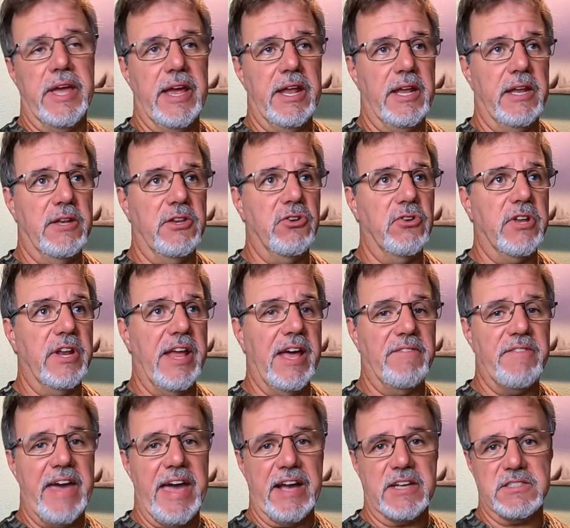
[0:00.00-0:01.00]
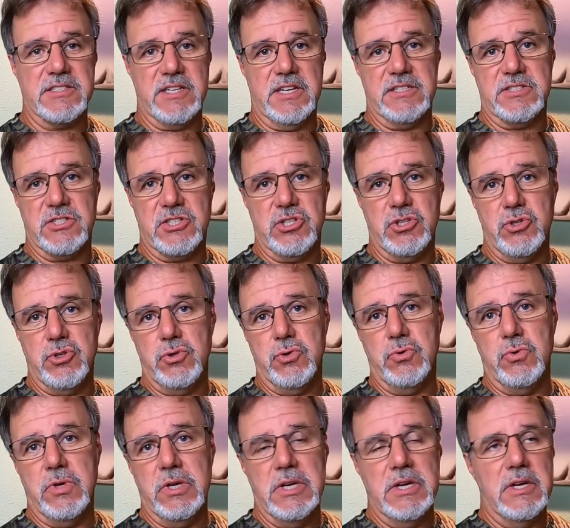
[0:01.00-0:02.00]
and you can have access
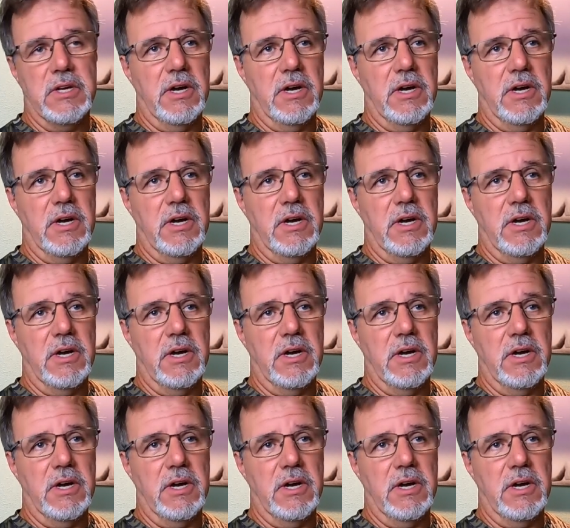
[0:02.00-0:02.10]
to